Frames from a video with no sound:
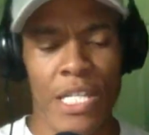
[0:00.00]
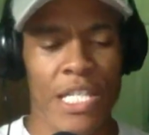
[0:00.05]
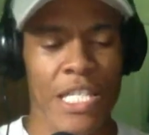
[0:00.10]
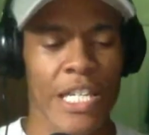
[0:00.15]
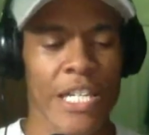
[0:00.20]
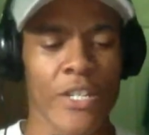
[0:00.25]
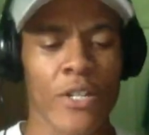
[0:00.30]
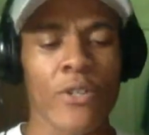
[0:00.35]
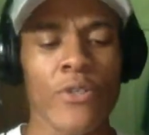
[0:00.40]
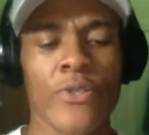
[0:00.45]

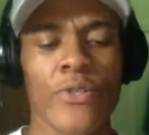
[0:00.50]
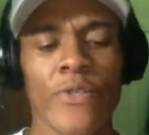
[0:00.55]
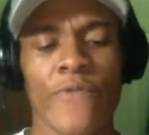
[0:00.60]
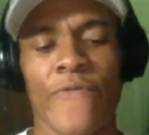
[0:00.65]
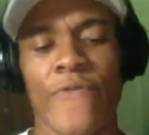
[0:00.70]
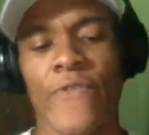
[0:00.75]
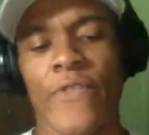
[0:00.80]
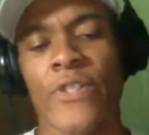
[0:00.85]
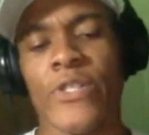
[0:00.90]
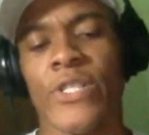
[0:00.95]
Like Goku's
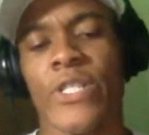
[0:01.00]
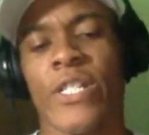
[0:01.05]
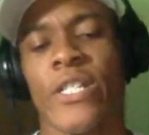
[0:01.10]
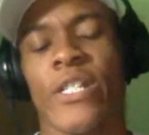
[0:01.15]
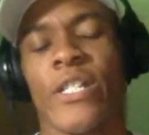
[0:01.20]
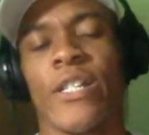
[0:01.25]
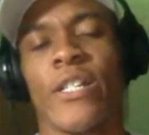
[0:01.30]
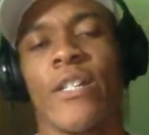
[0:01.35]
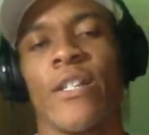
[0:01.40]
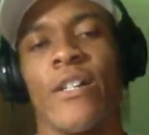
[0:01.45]
first
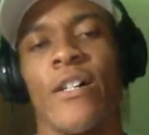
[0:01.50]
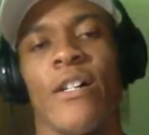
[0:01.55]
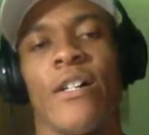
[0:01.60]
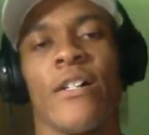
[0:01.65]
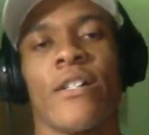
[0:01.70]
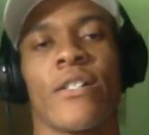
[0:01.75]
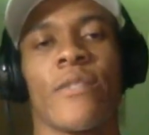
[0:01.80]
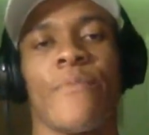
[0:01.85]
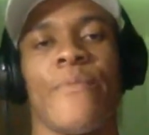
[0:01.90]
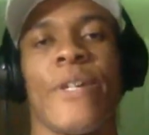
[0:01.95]

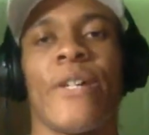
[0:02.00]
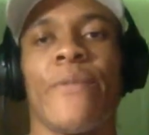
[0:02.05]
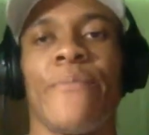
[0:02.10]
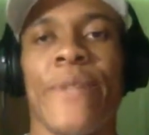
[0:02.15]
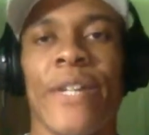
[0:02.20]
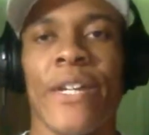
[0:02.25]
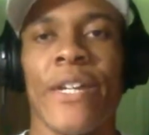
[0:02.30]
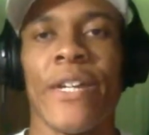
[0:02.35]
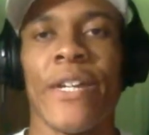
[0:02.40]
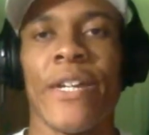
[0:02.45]

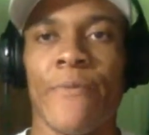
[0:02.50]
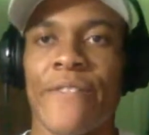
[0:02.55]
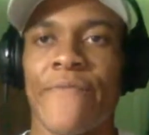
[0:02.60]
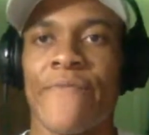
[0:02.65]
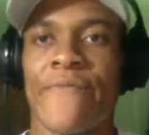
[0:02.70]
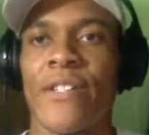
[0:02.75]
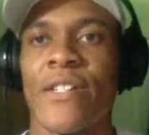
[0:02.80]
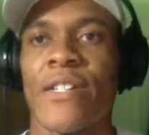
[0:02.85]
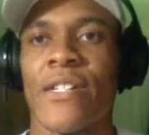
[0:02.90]
Kamehameha wave